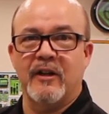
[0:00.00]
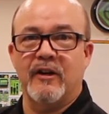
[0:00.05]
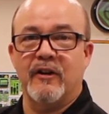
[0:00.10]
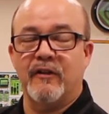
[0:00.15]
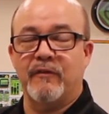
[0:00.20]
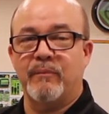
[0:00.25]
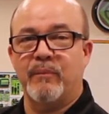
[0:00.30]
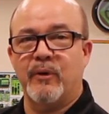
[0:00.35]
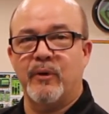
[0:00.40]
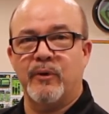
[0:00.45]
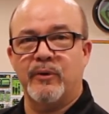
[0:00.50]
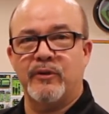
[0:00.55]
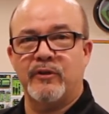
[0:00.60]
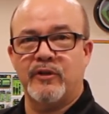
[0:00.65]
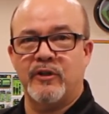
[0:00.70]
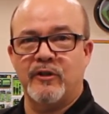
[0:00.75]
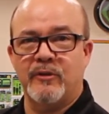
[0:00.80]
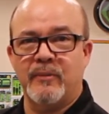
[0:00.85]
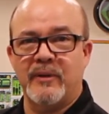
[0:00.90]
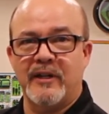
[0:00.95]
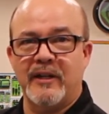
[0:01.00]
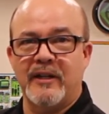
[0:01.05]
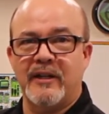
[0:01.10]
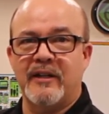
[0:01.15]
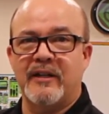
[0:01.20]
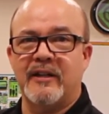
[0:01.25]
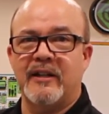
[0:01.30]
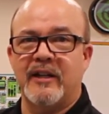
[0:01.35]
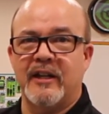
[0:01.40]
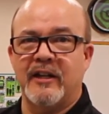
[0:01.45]
of both
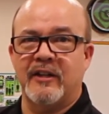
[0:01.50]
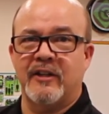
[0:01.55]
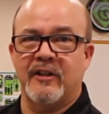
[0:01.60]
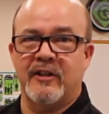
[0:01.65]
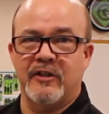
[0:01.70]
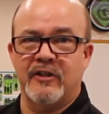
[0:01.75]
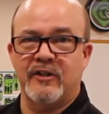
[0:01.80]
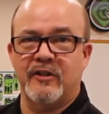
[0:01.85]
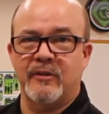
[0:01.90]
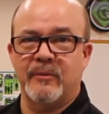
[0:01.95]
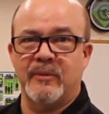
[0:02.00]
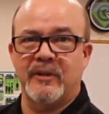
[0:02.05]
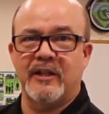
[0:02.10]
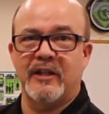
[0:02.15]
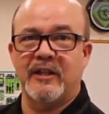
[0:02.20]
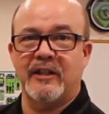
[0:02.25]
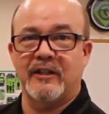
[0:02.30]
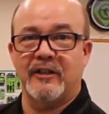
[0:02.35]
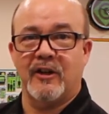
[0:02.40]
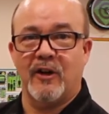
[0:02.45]
terminated and unterminated